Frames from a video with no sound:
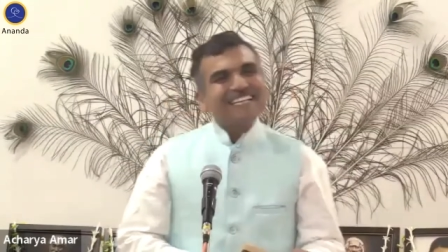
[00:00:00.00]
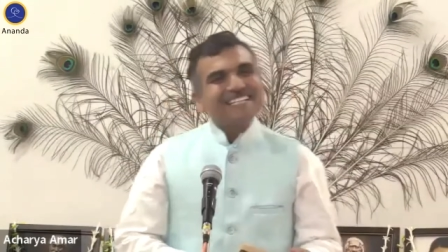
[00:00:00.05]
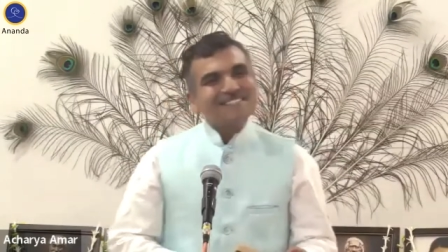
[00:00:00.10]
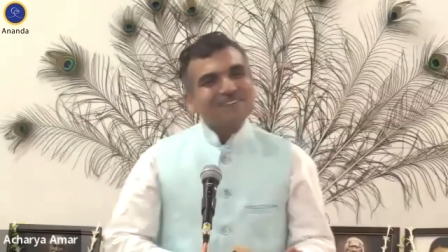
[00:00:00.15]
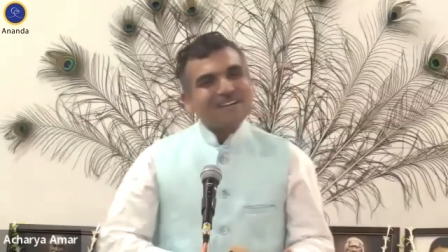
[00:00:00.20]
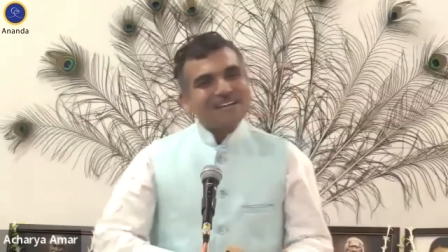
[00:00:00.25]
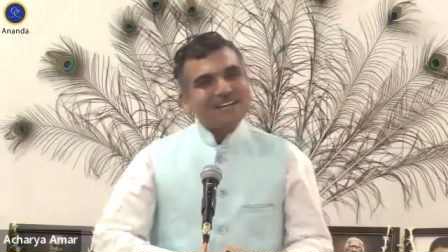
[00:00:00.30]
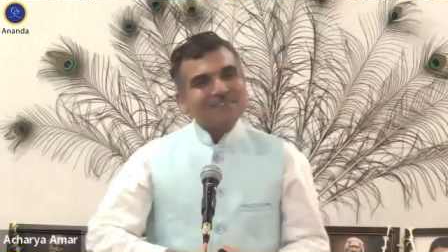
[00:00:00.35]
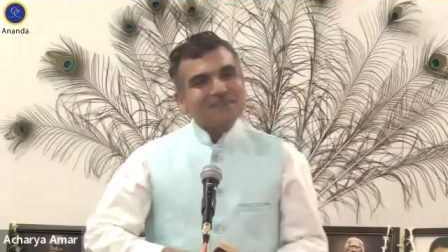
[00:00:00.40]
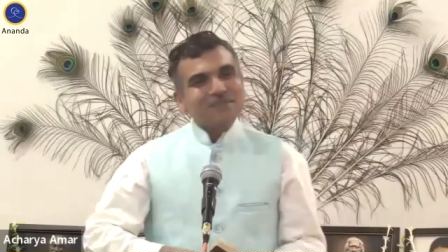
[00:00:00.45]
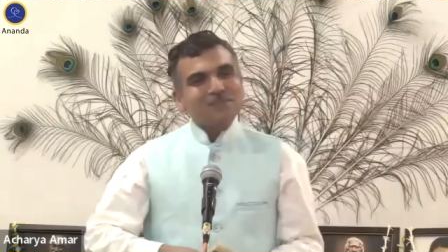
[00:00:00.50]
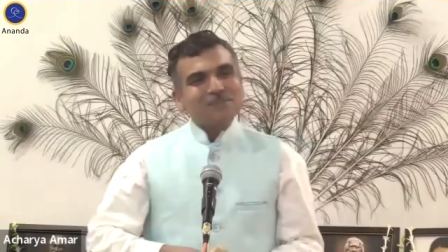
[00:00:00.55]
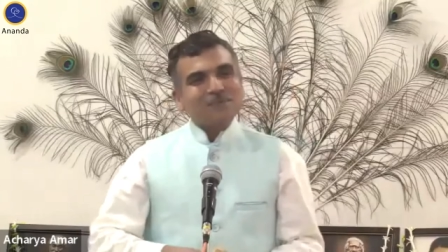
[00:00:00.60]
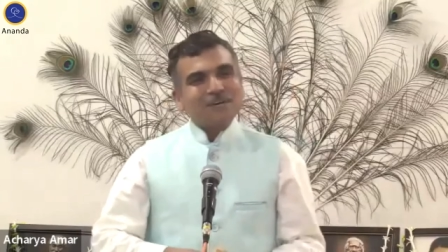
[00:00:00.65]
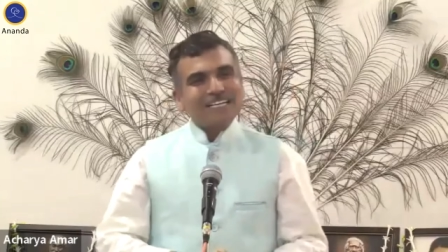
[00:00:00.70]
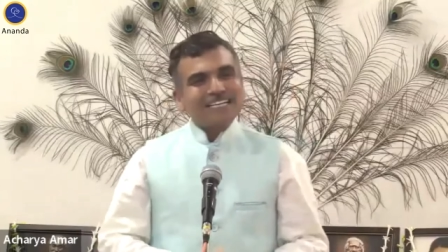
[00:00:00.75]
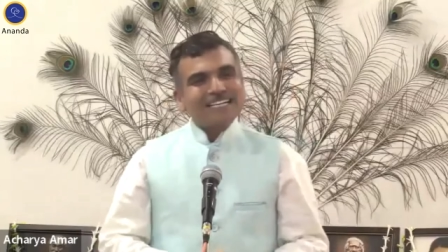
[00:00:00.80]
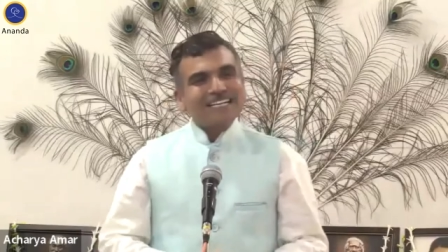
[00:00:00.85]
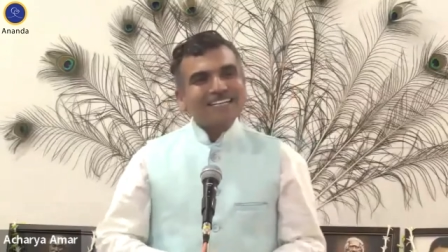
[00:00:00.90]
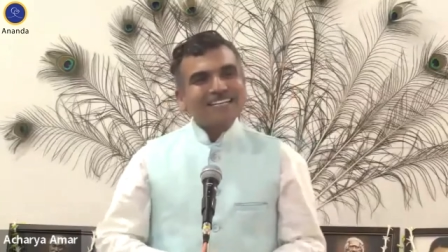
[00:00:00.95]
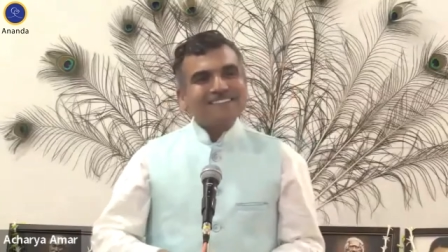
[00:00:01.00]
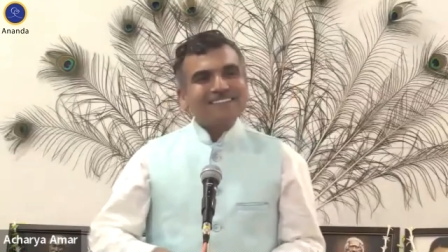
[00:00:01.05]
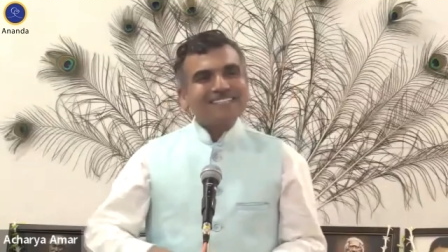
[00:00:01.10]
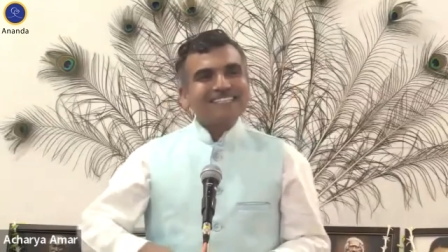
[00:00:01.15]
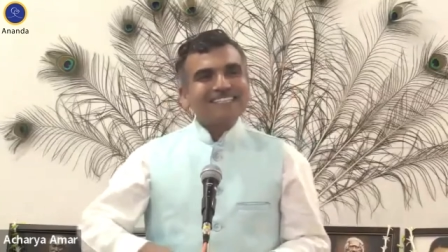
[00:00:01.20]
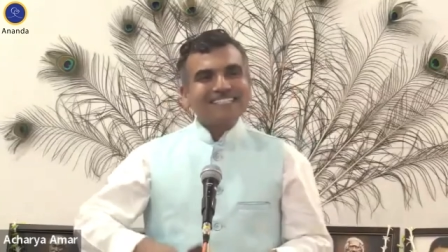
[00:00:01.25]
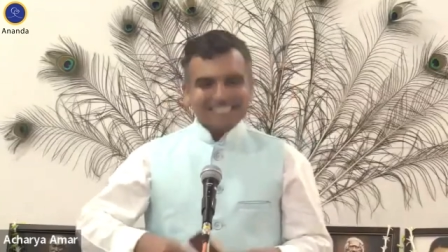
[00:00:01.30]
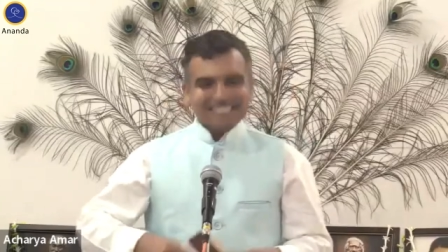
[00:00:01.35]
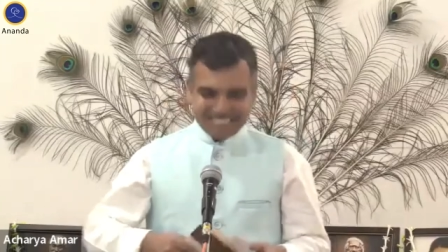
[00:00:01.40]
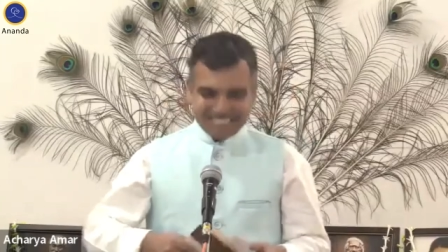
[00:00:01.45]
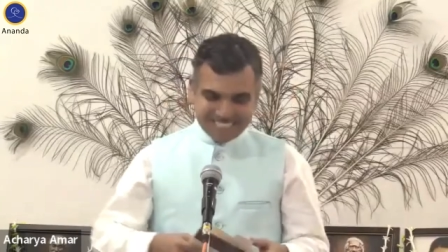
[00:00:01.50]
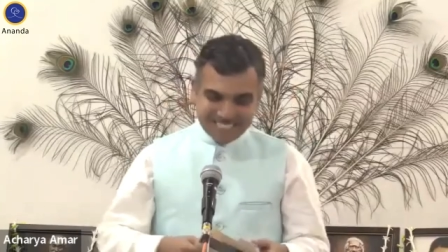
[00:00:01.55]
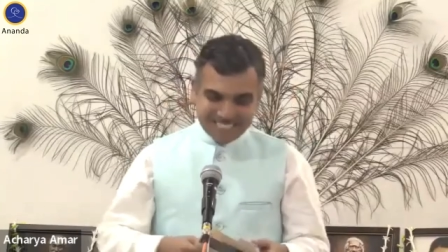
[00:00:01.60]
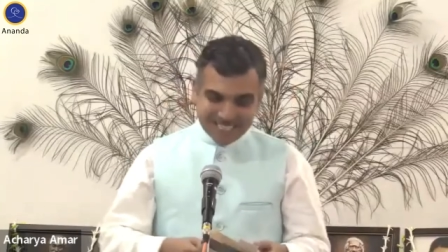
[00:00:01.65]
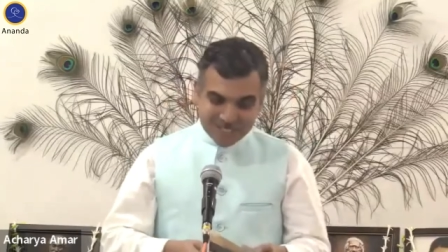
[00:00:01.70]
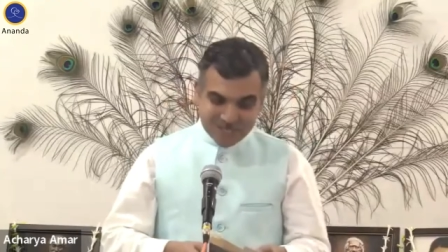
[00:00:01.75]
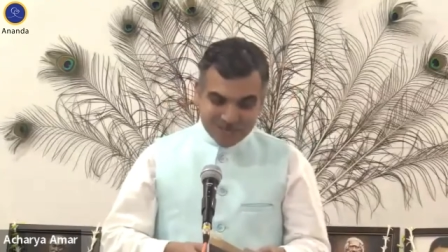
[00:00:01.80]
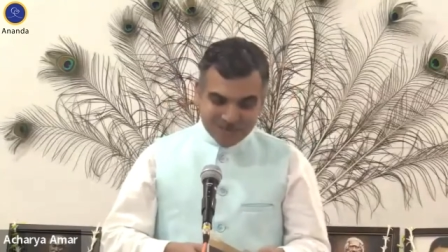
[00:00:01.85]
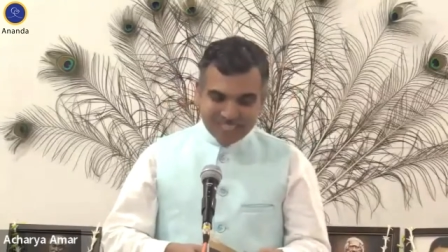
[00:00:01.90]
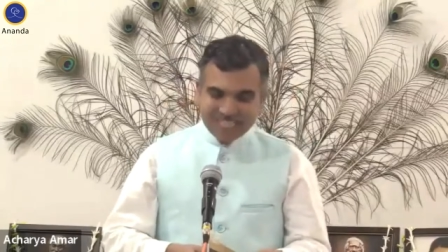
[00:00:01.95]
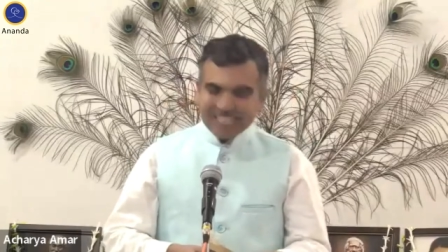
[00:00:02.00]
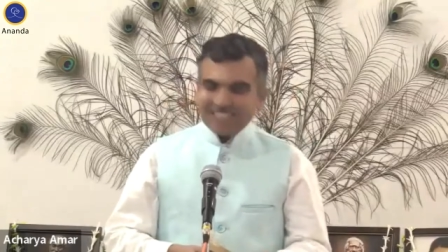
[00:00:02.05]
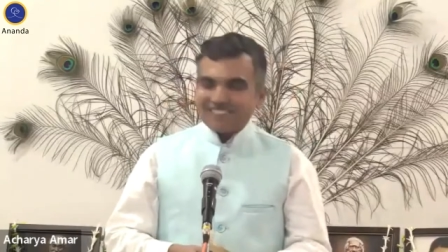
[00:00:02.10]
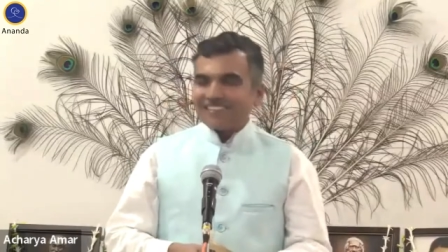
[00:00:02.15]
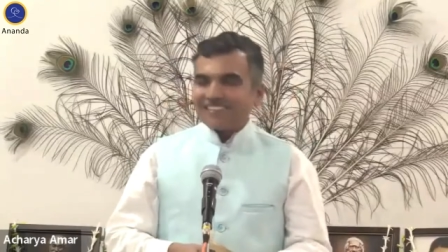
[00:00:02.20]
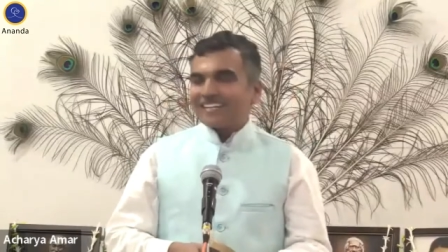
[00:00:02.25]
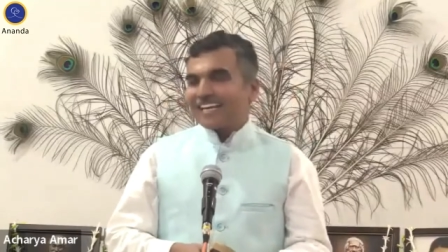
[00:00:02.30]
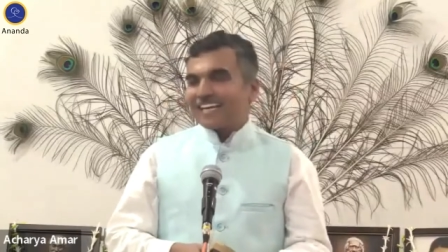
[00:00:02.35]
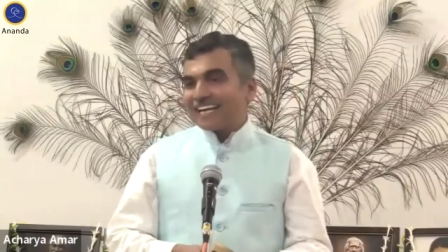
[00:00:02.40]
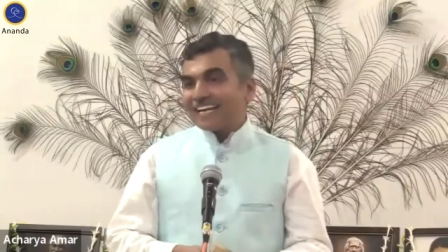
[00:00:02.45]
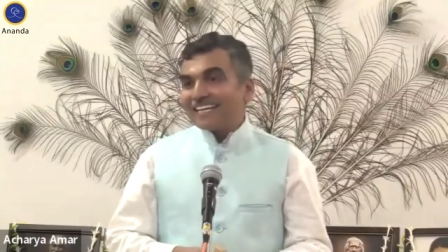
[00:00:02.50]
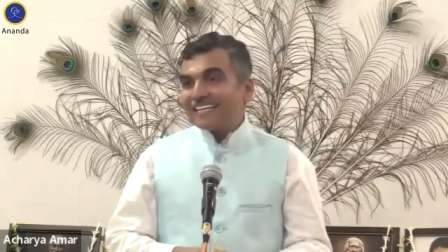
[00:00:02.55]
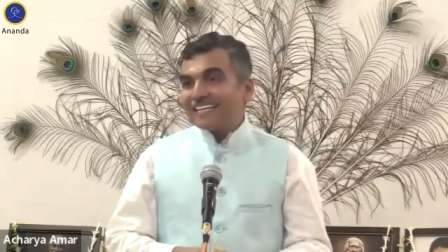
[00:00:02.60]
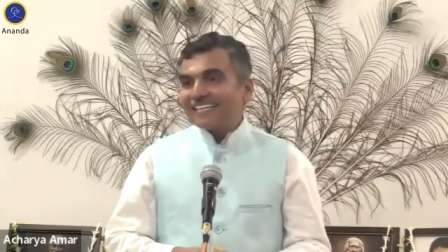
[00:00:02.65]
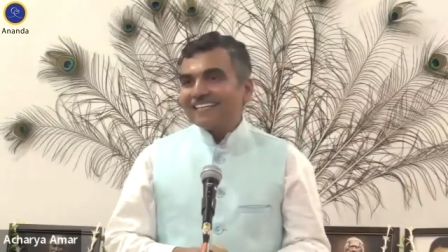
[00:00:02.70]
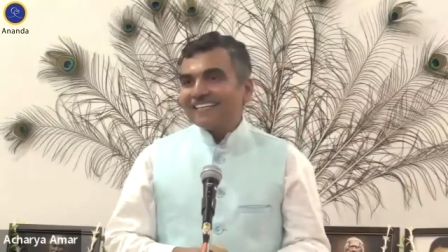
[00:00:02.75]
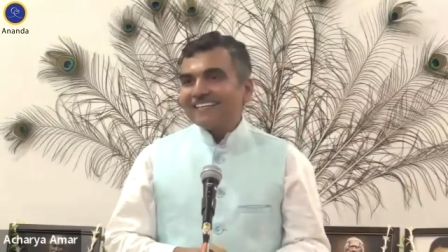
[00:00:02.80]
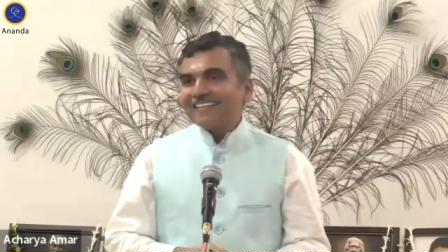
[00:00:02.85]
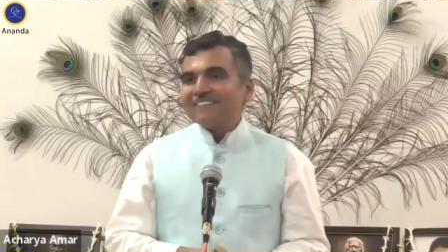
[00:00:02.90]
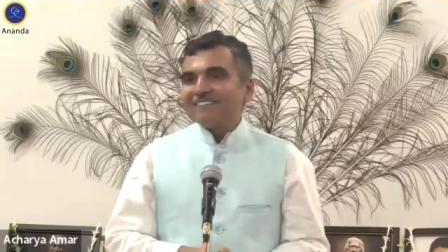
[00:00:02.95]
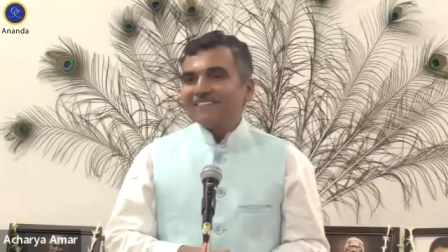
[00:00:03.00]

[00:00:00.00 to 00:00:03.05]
So I was wondering whether these tests will ever end,